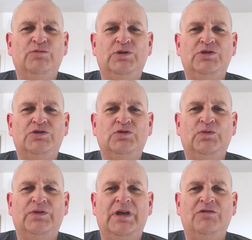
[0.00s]
was
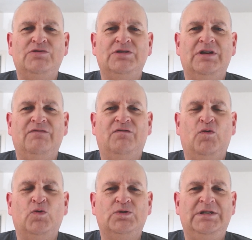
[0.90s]

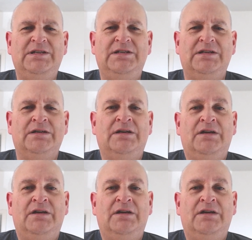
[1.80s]
2014.